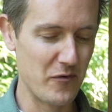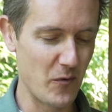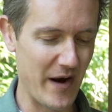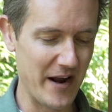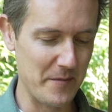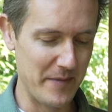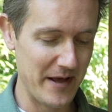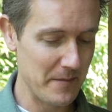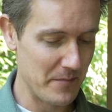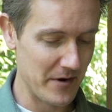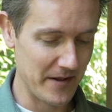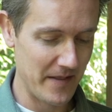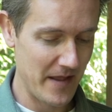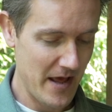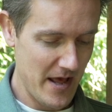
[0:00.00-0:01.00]
quite a bit,
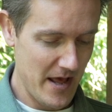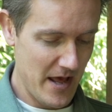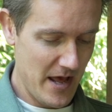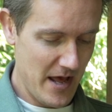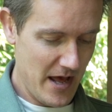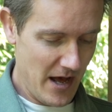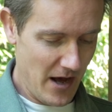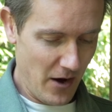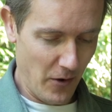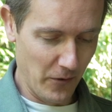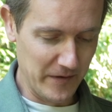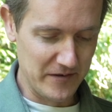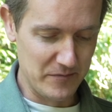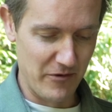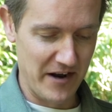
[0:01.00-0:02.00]
but all
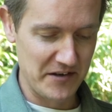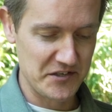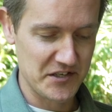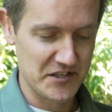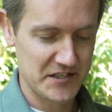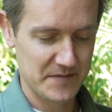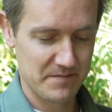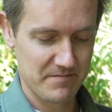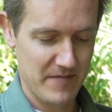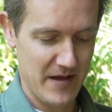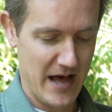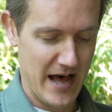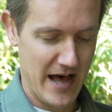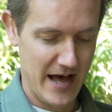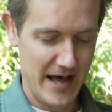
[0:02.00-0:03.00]
these branches
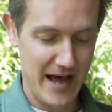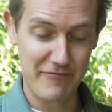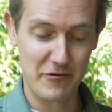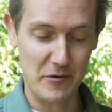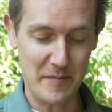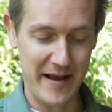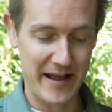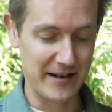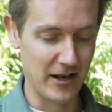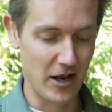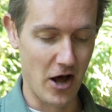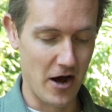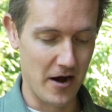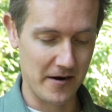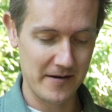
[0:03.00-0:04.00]
have remained
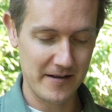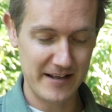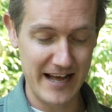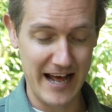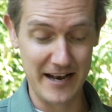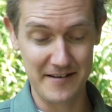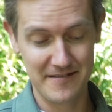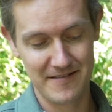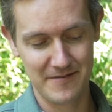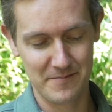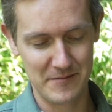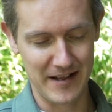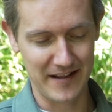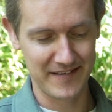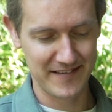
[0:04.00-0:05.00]
long and,
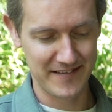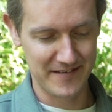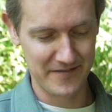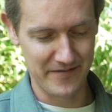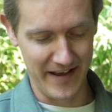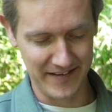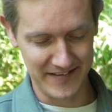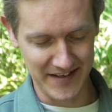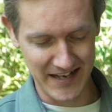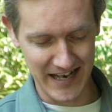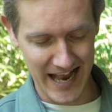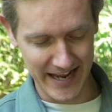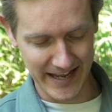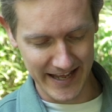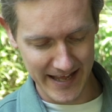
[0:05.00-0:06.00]
let's face it,
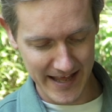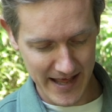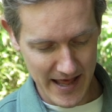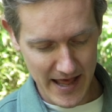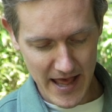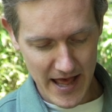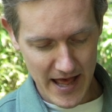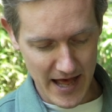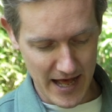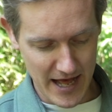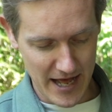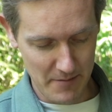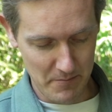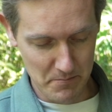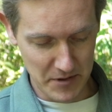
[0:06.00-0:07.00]
leggy,
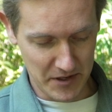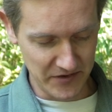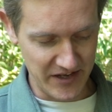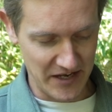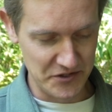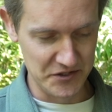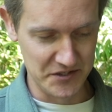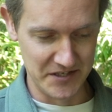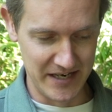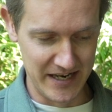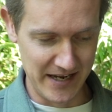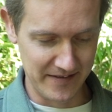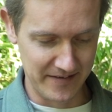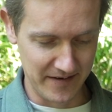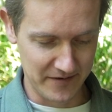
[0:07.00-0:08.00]
because I just
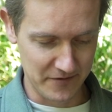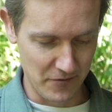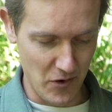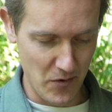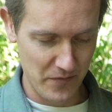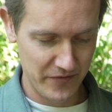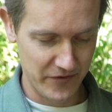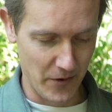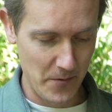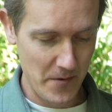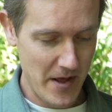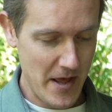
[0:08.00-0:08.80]
need this growth. So